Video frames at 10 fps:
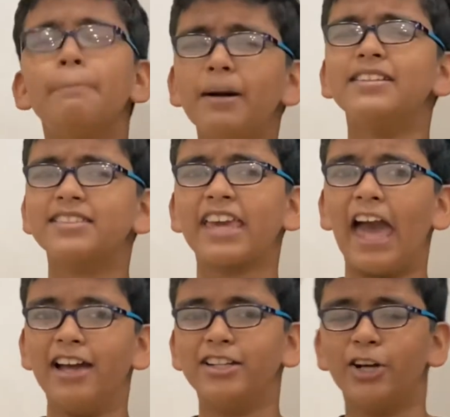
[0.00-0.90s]
But
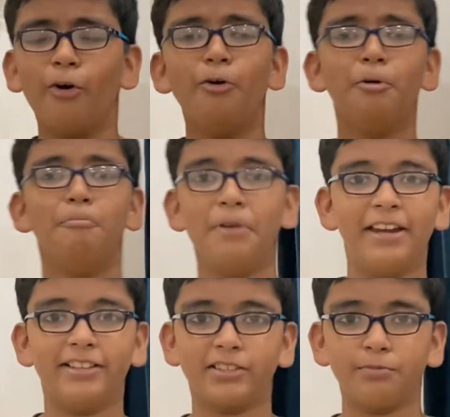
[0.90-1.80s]
Scarecrow
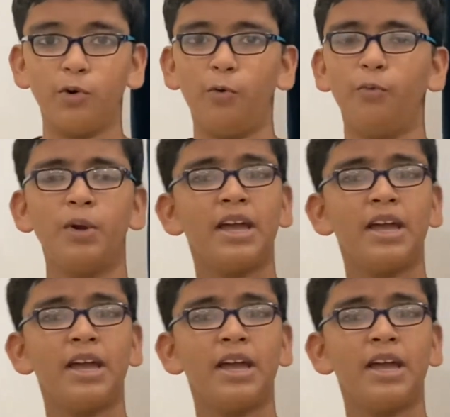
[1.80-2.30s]
made his move.